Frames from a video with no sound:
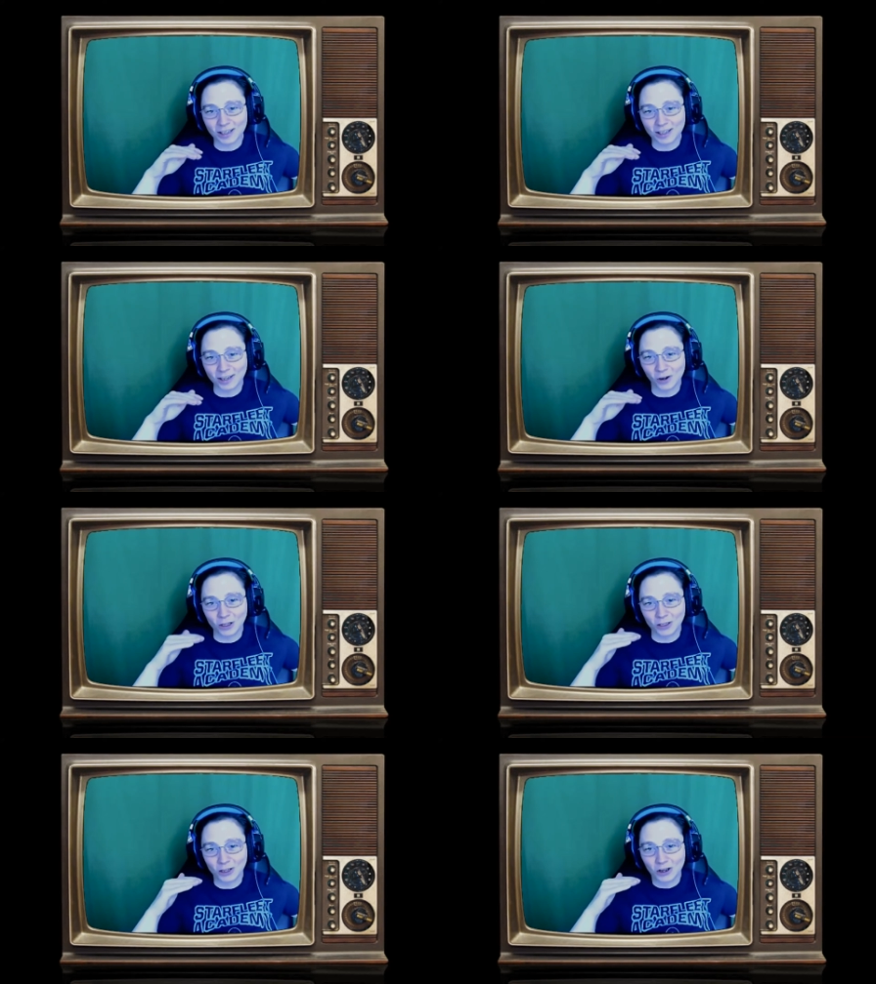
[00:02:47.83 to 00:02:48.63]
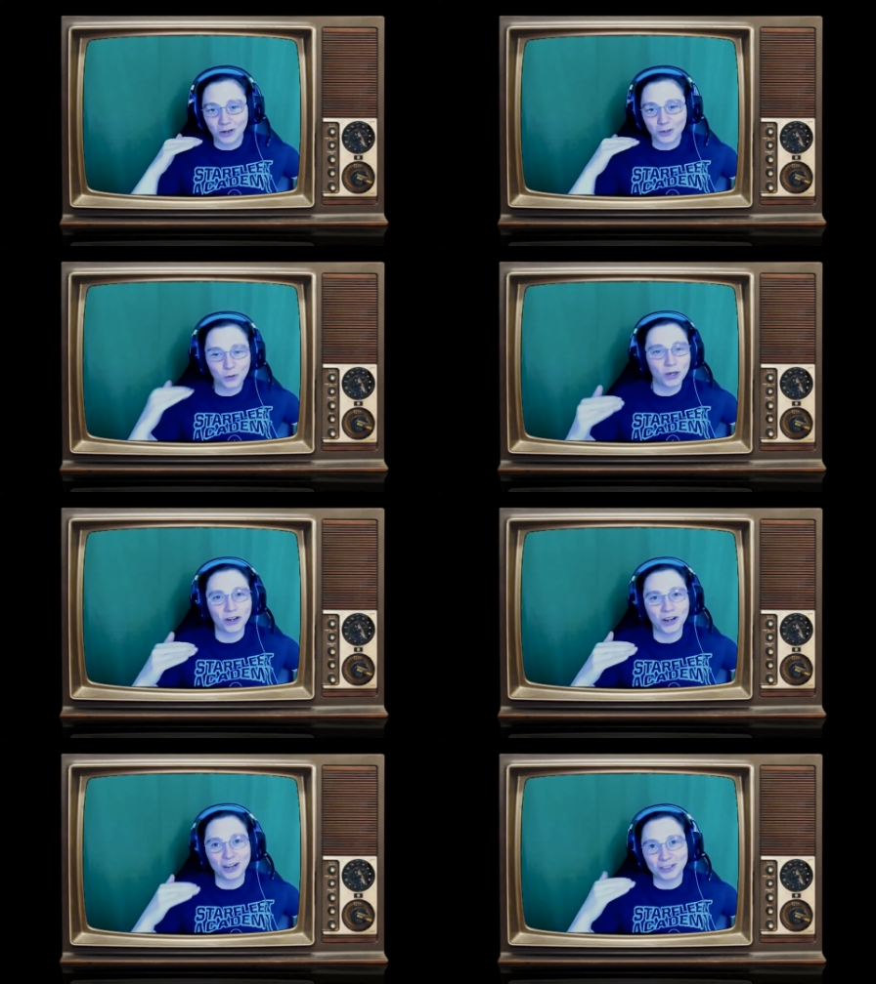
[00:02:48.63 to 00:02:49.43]
on
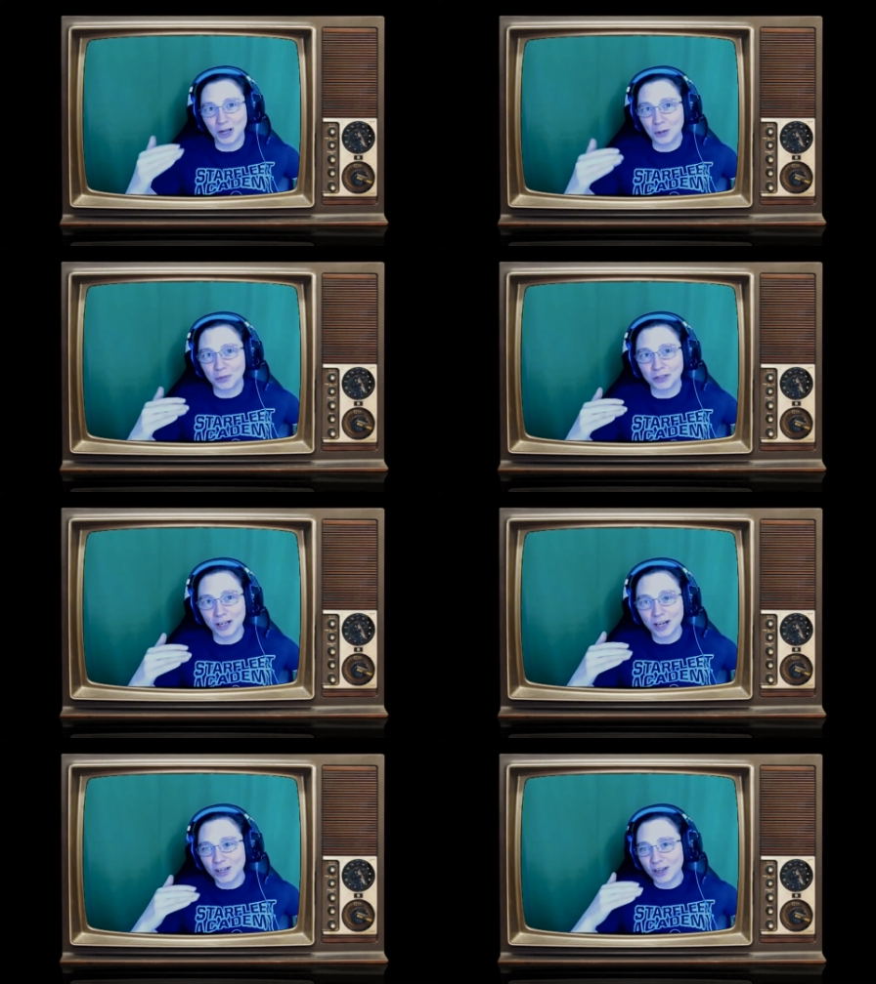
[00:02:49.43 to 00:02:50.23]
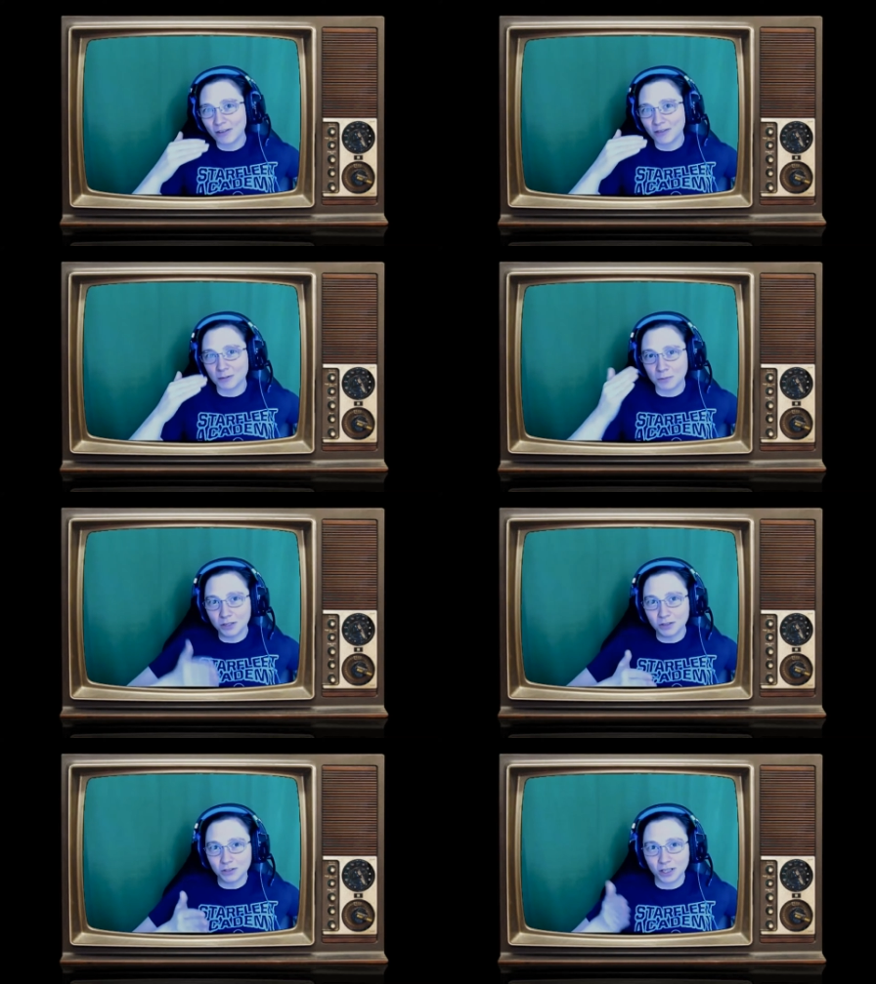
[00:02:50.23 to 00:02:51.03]
Twitter and on Tumblr, you have the
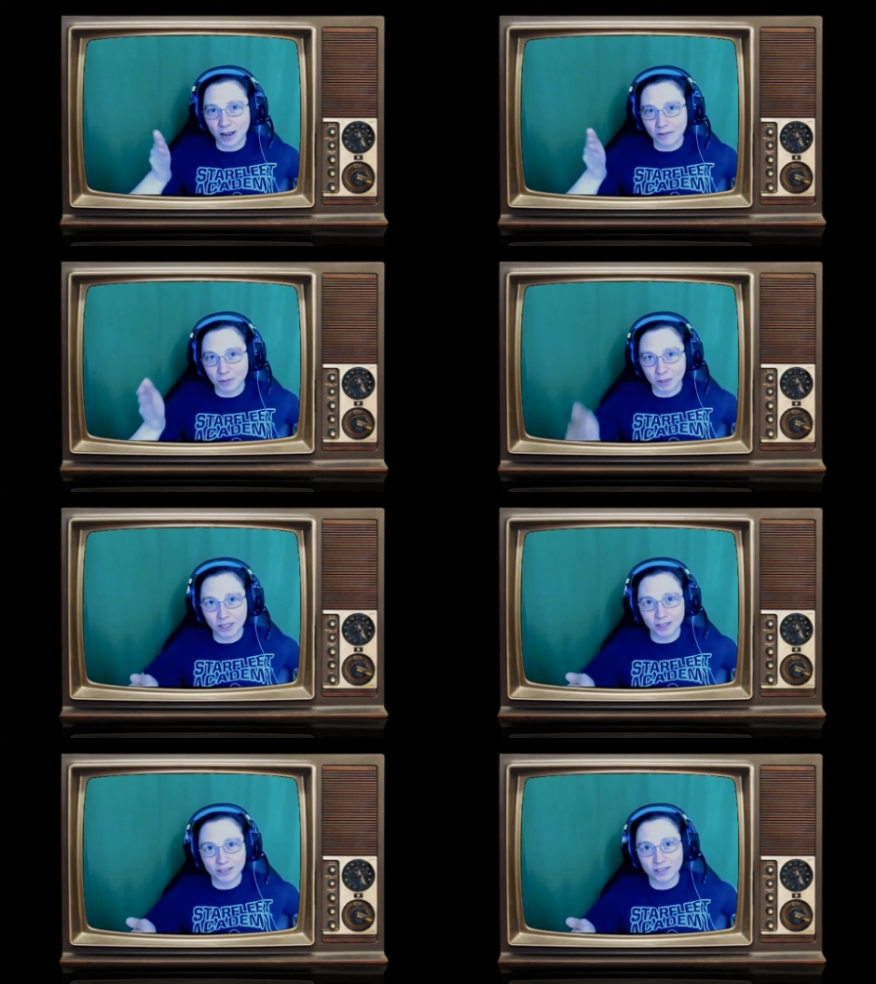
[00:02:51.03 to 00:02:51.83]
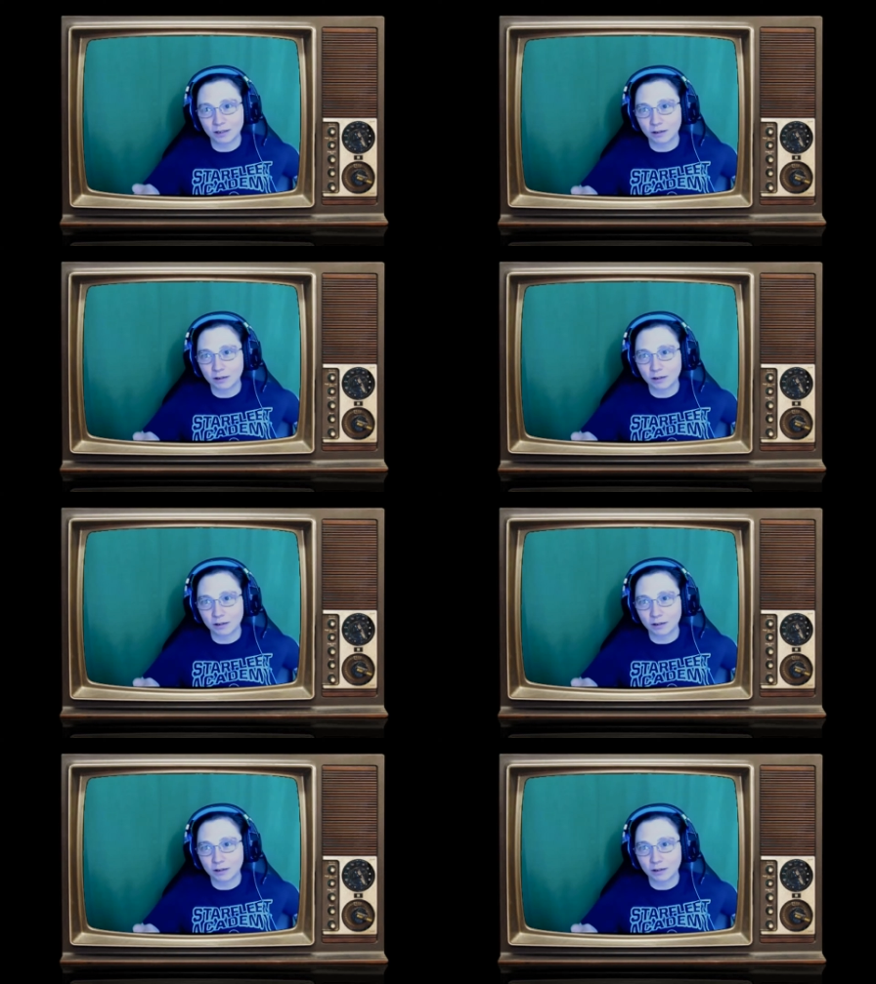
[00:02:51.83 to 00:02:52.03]
muse and you have the muns.